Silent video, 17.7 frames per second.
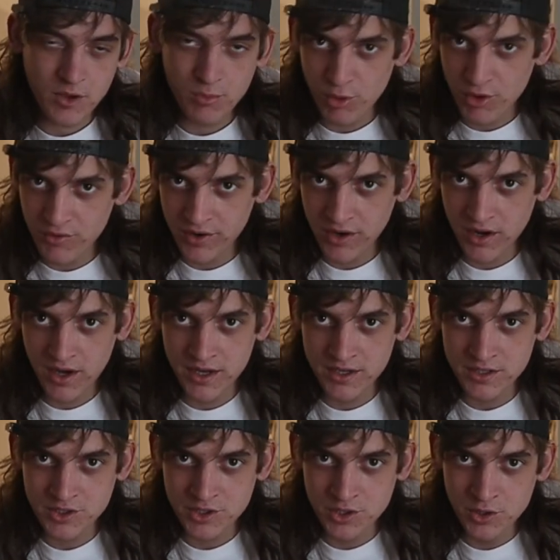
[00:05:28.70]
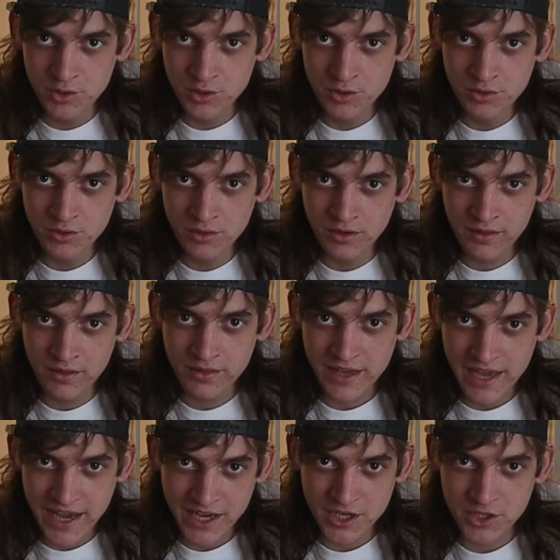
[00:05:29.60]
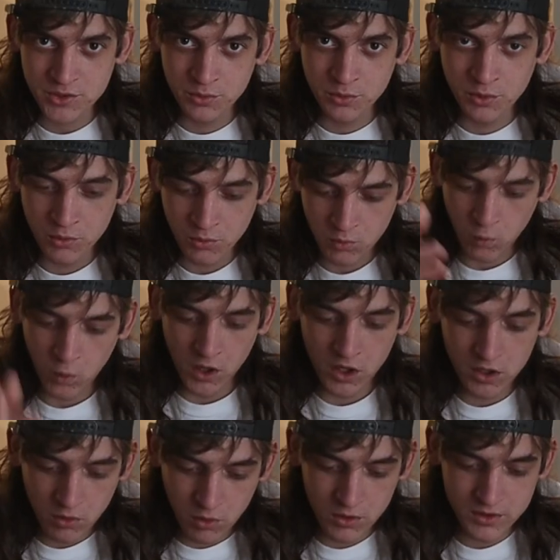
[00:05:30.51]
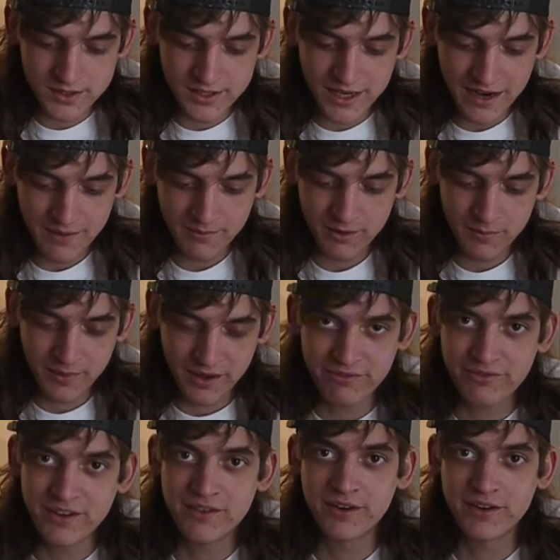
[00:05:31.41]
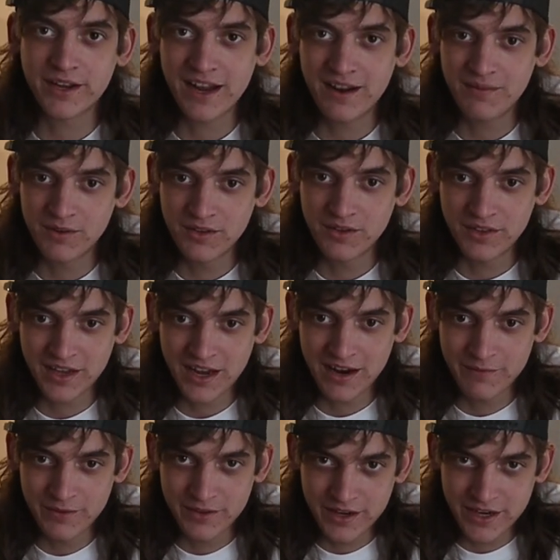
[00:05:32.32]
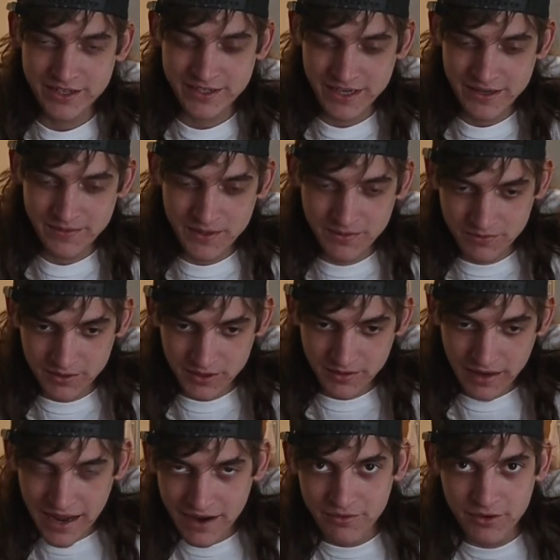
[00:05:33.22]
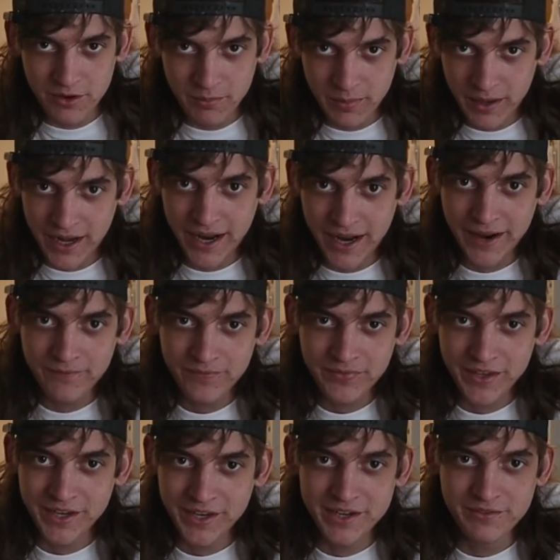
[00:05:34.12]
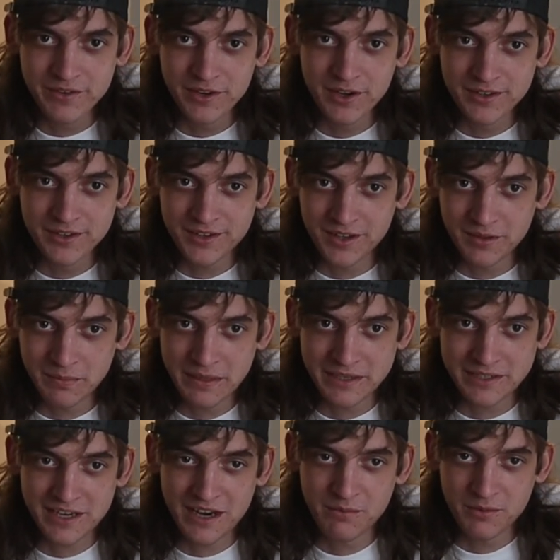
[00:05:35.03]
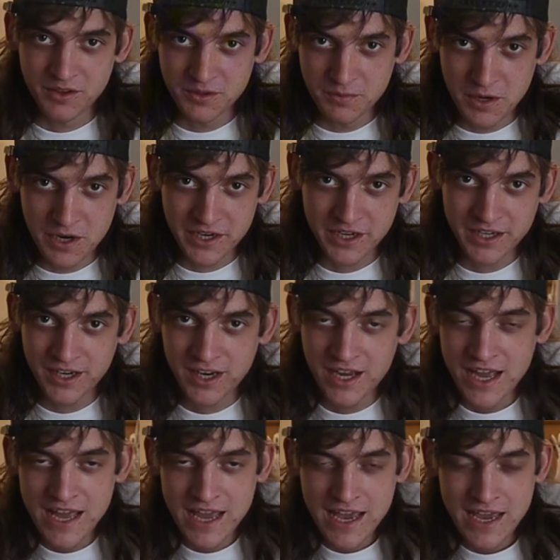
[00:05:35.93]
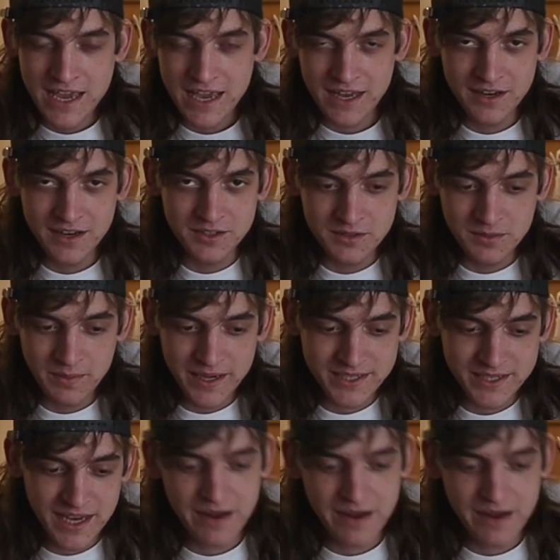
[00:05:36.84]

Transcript: moving on to the actual workhorse camera, my favorite camera, the camera that I saved up forever to buy, and even though it's not the best camera on the market, it is the best